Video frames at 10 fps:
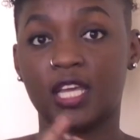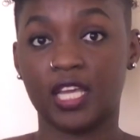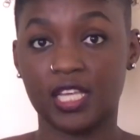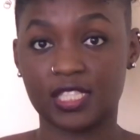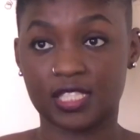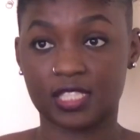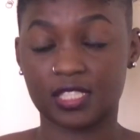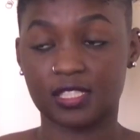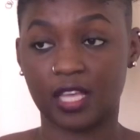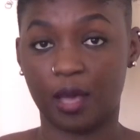his
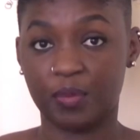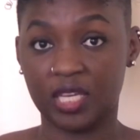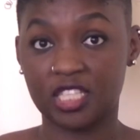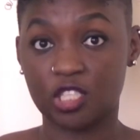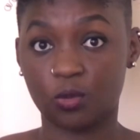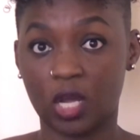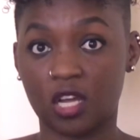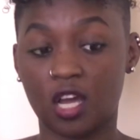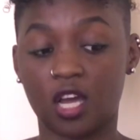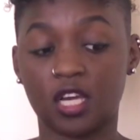ability to
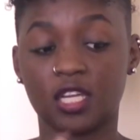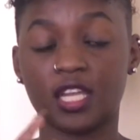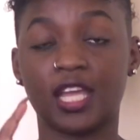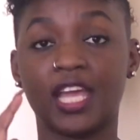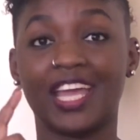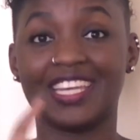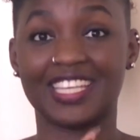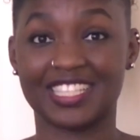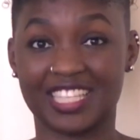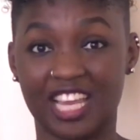work hard, and
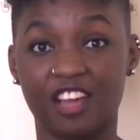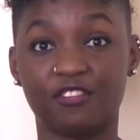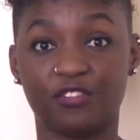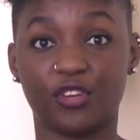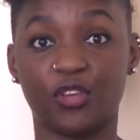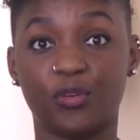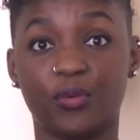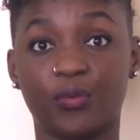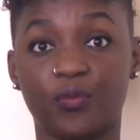his love for you.